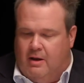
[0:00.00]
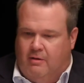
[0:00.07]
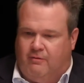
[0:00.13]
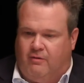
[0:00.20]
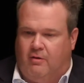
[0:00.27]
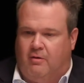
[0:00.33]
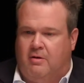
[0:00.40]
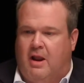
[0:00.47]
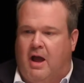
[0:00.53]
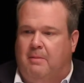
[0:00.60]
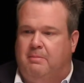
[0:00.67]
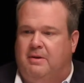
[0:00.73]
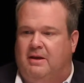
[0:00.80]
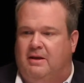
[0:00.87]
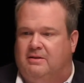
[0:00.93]
for
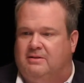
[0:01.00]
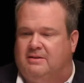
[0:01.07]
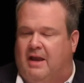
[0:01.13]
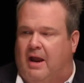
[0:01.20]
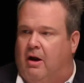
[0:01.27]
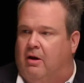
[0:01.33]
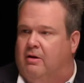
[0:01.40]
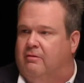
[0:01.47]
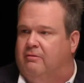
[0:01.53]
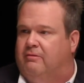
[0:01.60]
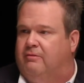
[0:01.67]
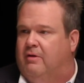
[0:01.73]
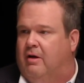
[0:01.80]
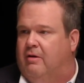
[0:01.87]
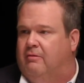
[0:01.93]
not being scared
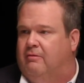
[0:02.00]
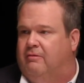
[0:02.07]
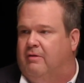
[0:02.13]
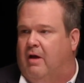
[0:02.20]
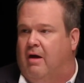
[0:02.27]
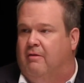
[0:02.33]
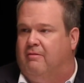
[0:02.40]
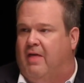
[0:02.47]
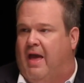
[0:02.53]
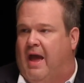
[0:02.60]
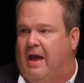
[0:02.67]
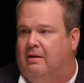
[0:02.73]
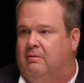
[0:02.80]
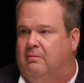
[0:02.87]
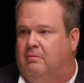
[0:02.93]
of of of
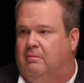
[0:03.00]
that